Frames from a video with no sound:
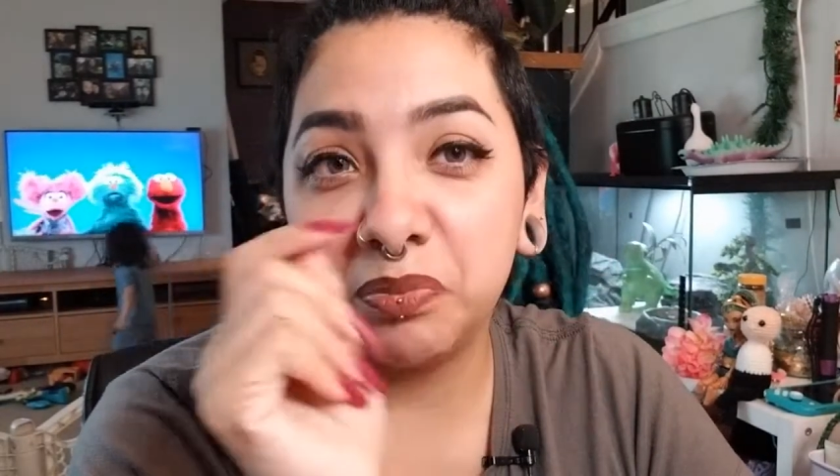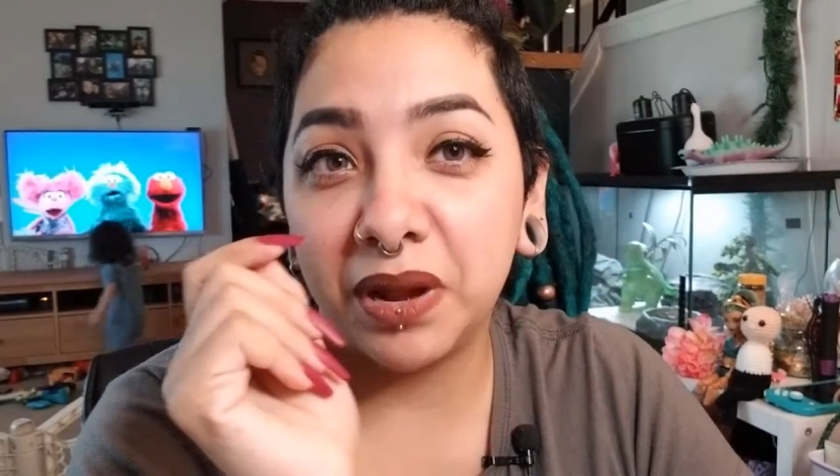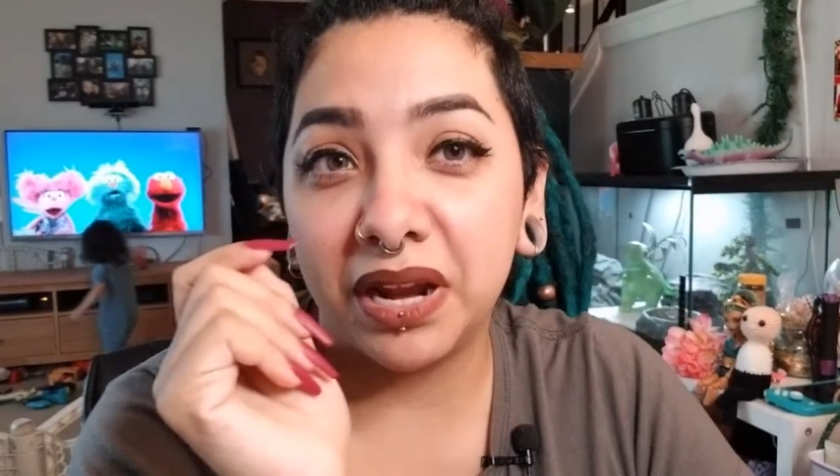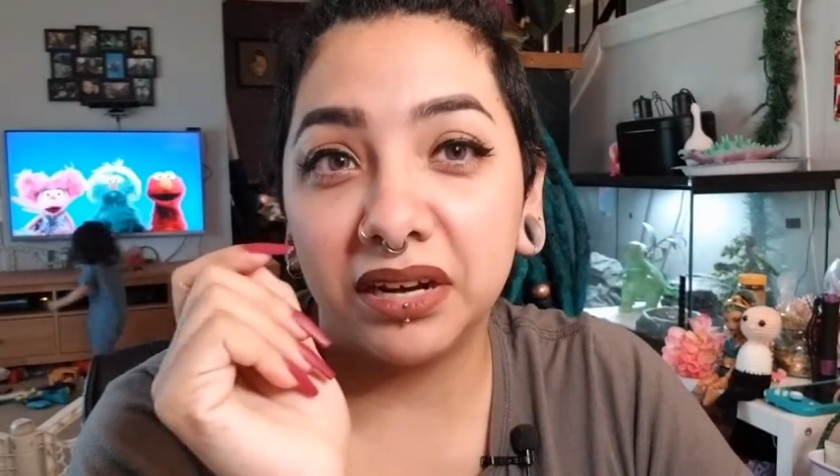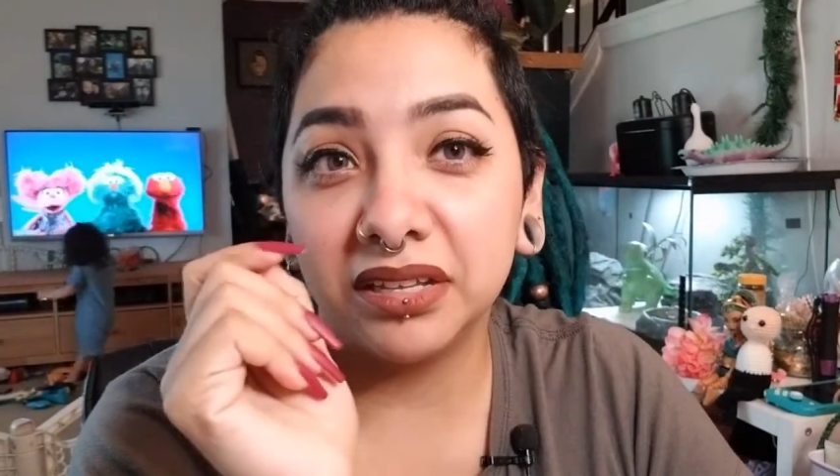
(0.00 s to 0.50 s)

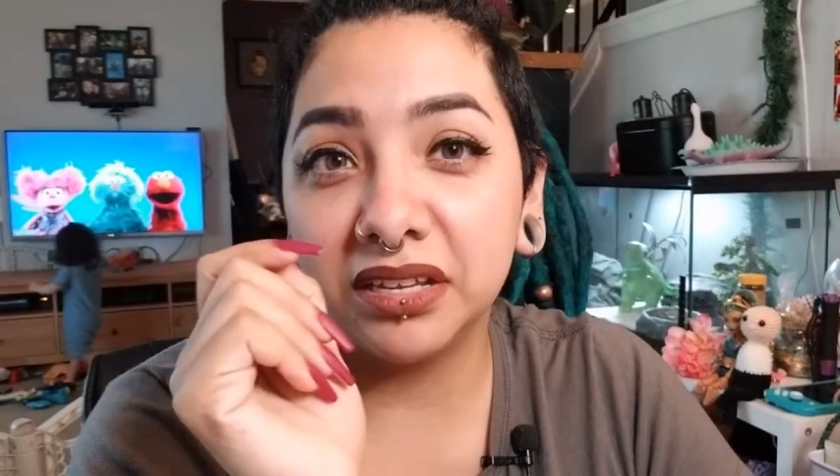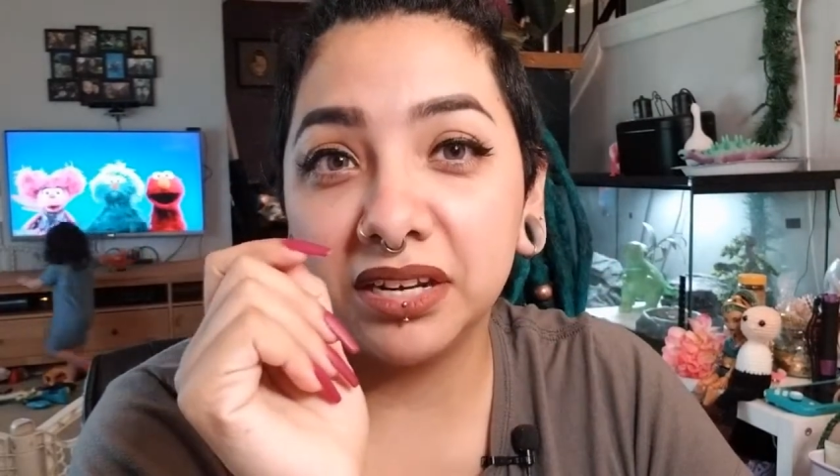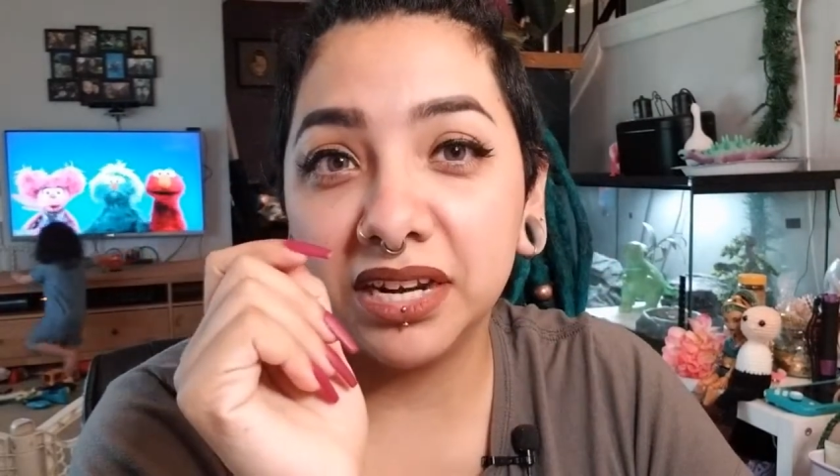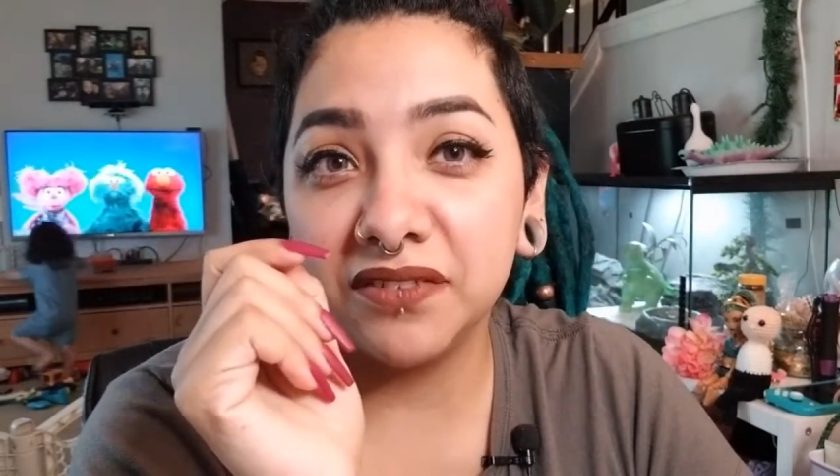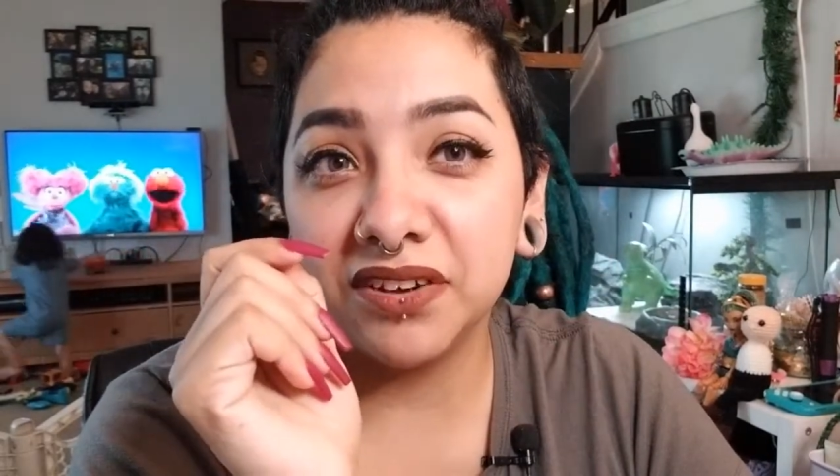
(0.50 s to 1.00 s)
barely, you
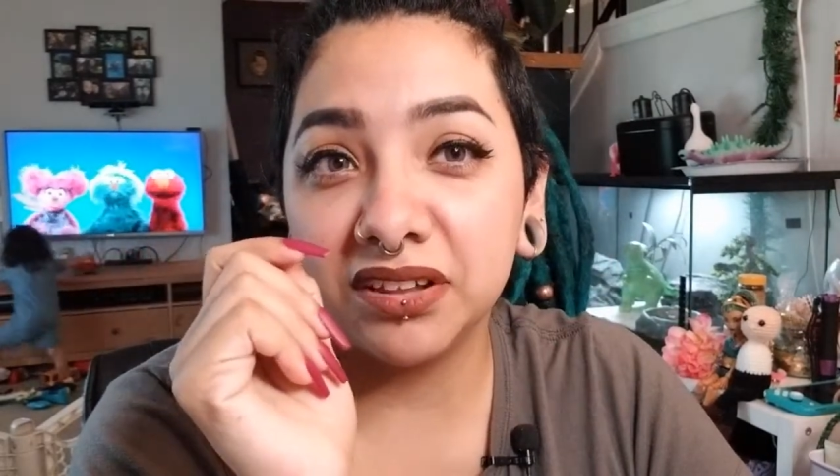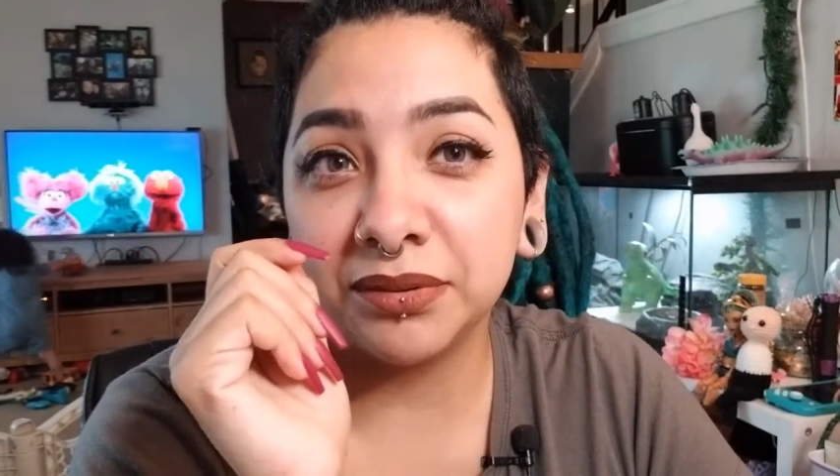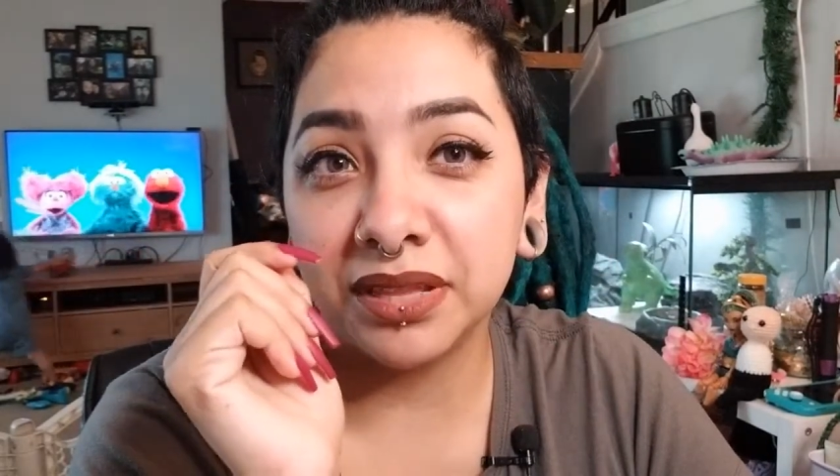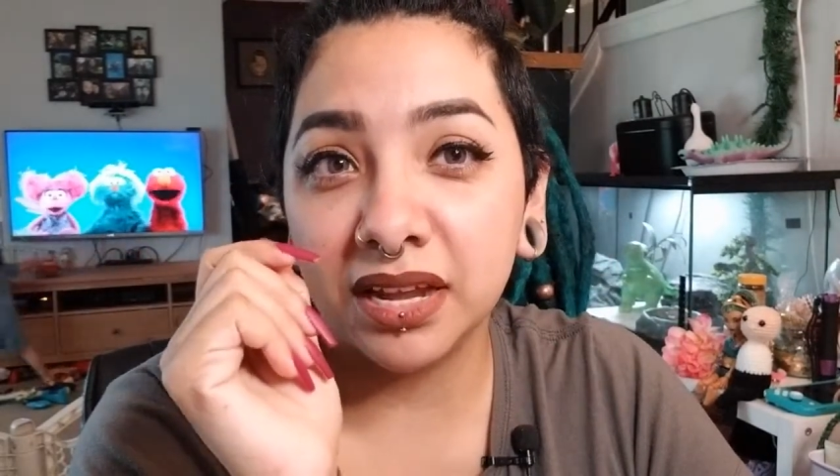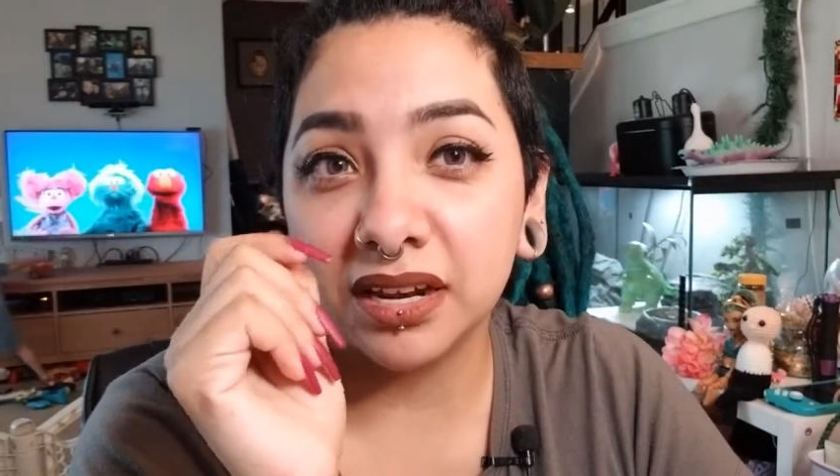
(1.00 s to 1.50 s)
didn't even know they
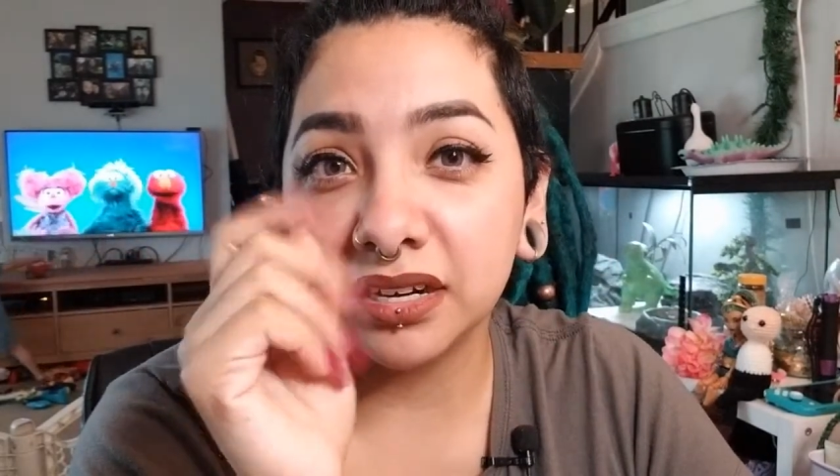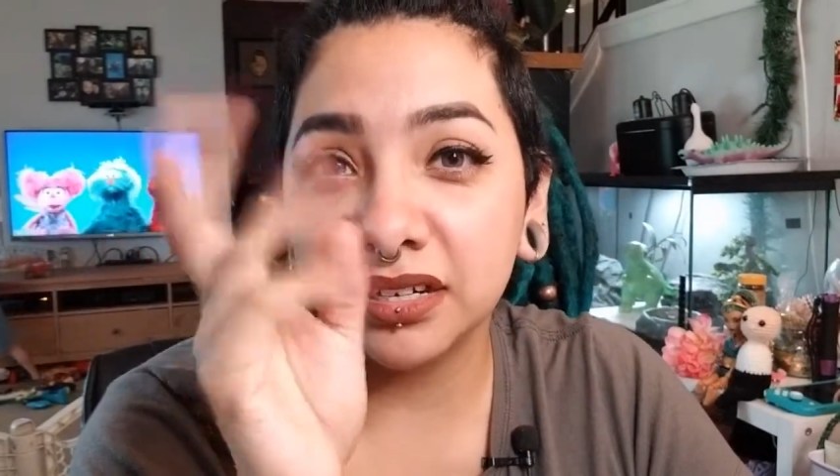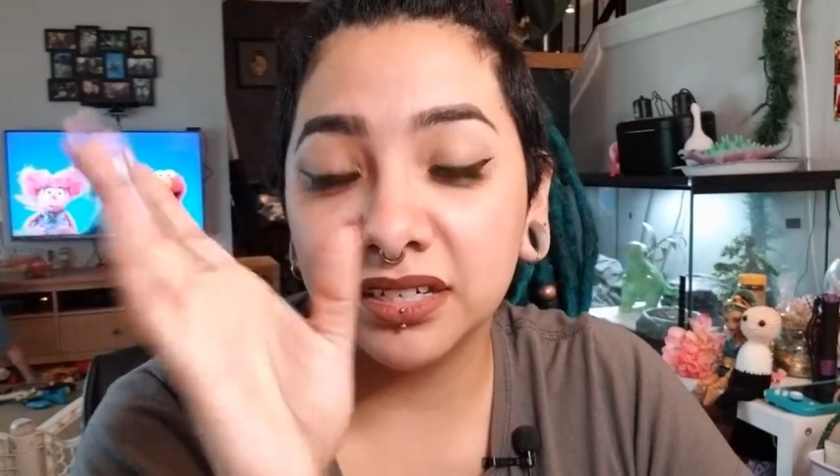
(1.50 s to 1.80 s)
were there.